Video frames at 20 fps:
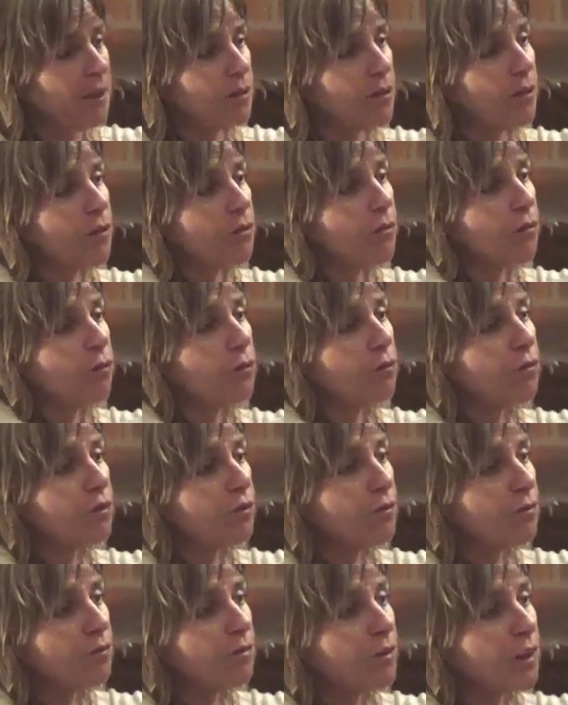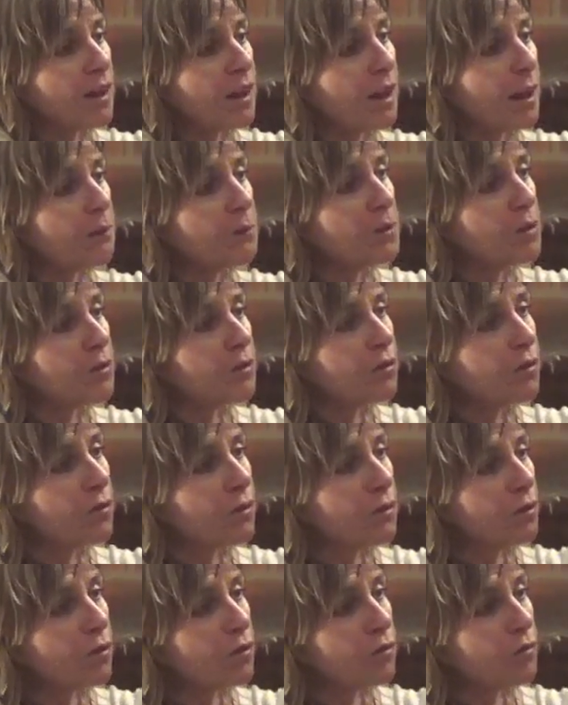The thought that comes
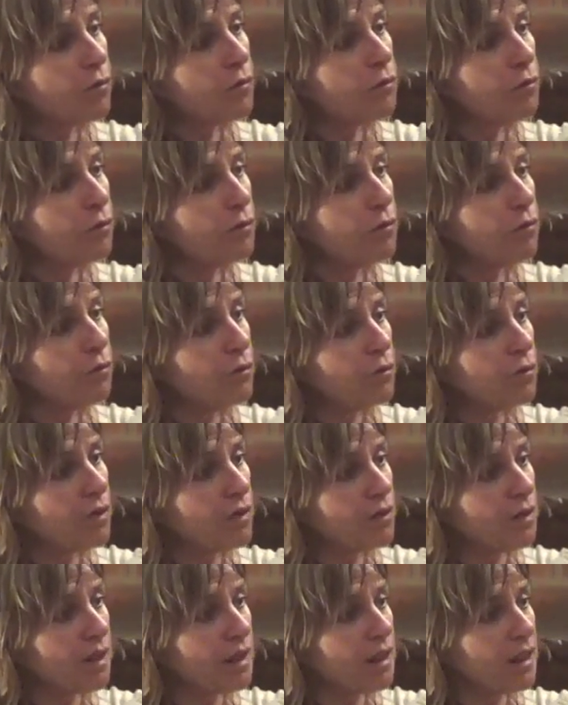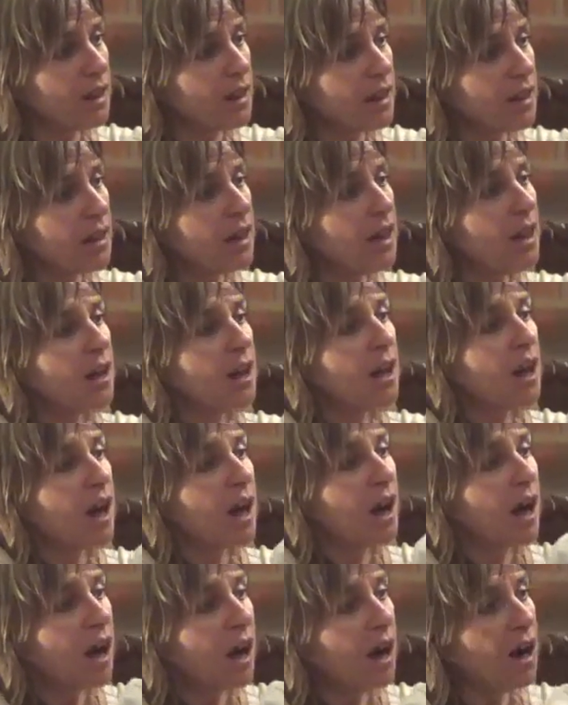through the thinking,
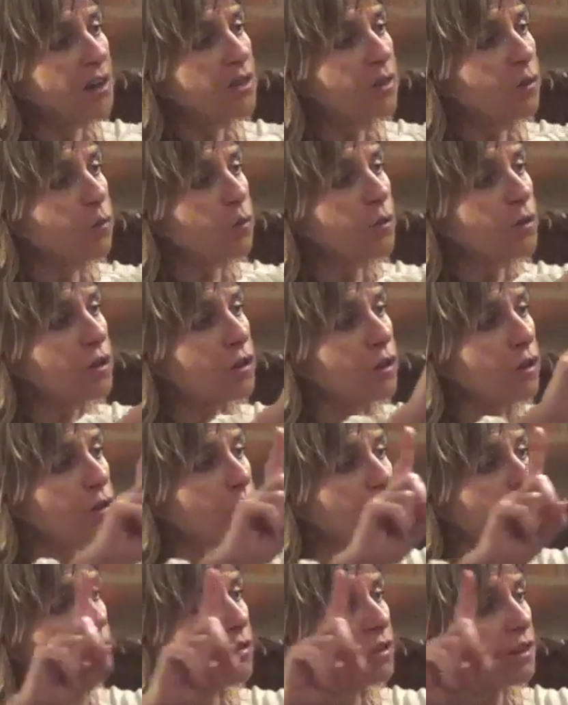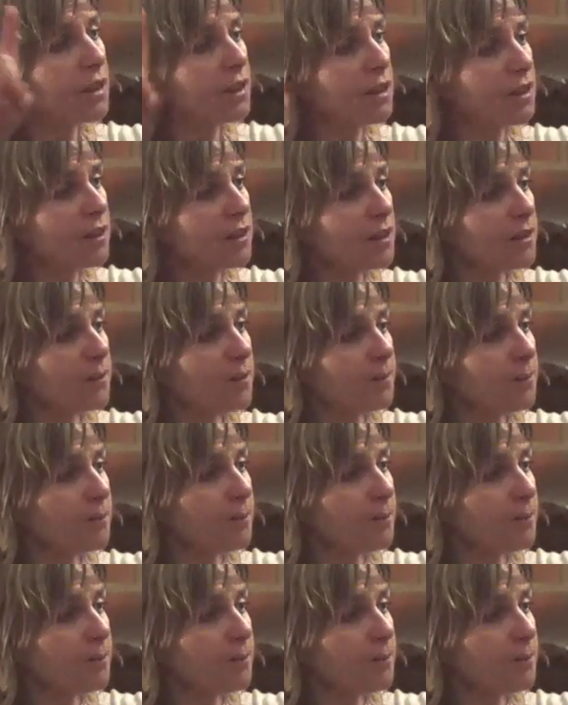I don't want to lose this.